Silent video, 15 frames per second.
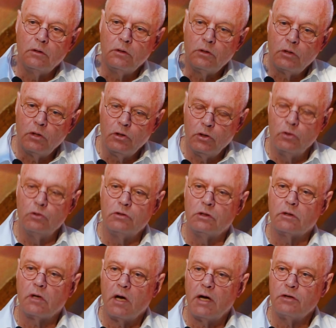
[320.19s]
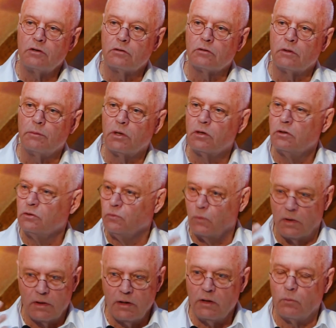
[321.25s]
to use it consciously, because
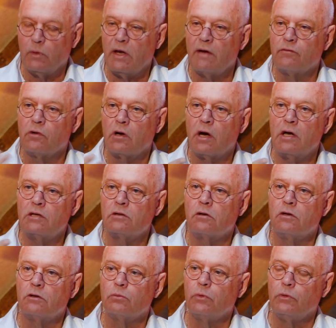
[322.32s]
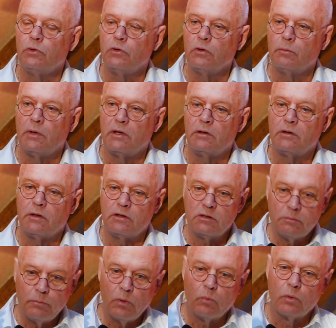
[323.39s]
again, we have our eyes closed when we do the
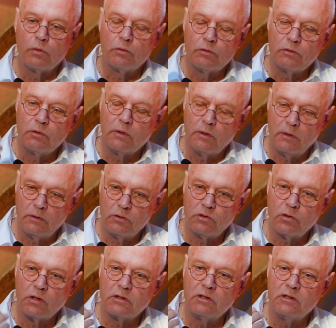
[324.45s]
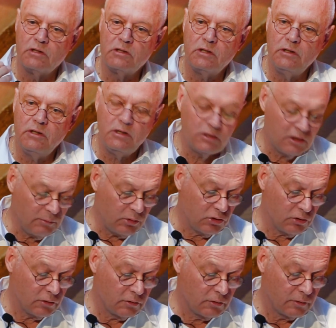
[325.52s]
meditations, but we're instructed to see these
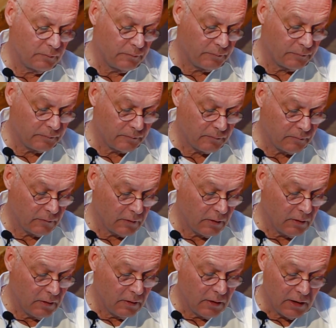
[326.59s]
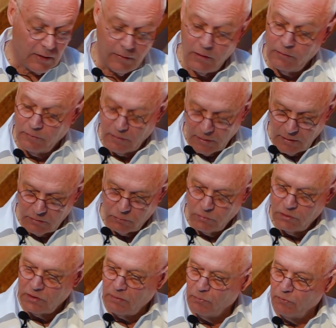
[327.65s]
images. And as we
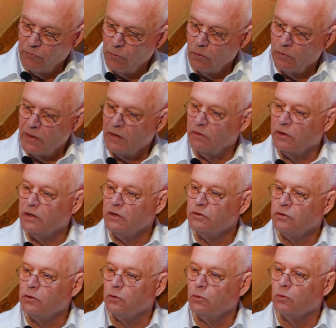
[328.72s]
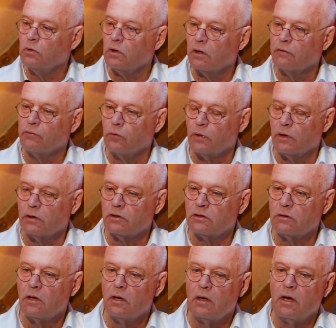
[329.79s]
said before, that leads to clairvoyance.
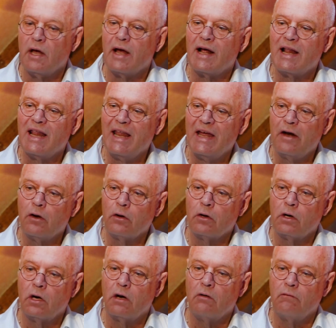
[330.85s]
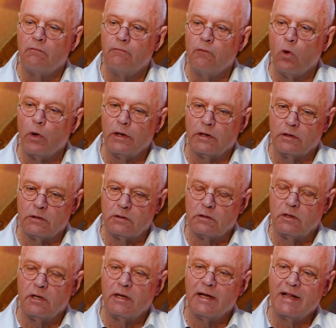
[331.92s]
Clairvoyance.
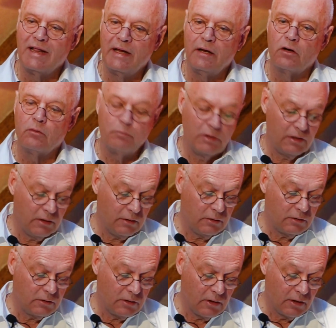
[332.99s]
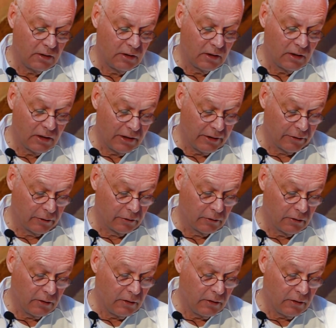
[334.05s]
Clair means clear,